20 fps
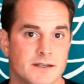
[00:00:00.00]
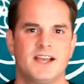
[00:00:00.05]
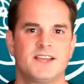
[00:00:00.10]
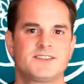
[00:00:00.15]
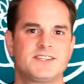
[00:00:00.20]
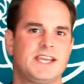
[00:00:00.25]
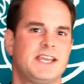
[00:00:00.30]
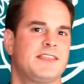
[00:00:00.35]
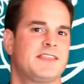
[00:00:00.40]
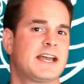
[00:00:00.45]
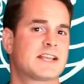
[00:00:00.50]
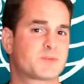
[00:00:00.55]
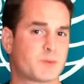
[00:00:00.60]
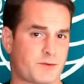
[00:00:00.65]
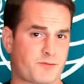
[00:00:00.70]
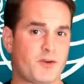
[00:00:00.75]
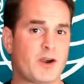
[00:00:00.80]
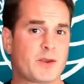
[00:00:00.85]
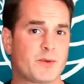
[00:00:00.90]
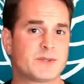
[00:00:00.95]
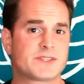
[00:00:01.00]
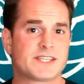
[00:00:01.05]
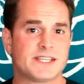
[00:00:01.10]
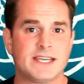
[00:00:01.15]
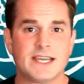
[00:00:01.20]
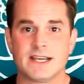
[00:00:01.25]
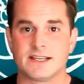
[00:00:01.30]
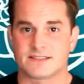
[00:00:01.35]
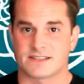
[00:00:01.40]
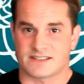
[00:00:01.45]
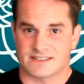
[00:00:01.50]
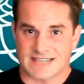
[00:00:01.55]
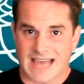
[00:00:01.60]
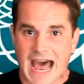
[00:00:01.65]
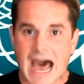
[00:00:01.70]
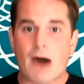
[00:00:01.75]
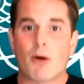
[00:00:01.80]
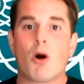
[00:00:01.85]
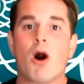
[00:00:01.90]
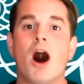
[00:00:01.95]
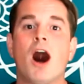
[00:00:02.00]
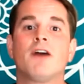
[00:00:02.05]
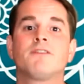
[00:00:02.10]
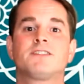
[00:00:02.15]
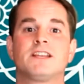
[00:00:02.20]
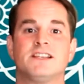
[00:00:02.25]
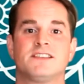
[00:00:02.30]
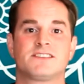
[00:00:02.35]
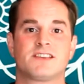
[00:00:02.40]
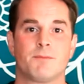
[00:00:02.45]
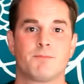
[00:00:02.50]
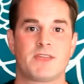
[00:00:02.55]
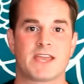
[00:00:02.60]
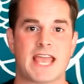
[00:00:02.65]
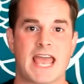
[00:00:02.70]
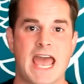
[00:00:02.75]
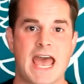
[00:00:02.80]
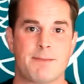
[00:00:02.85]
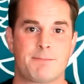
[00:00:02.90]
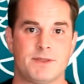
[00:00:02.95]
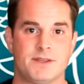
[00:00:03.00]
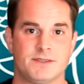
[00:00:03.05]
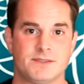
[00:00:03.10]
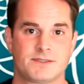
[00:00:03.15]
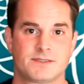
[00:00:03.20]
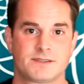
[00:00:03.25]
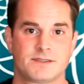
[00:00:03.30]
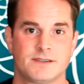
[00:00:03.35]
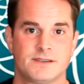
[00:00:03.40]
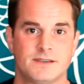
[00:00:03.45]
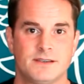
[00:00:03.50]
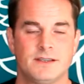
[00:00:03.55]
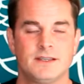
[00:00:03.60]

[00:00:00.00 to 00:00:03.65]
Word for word: See, that's what frequency is. It's how often something happens.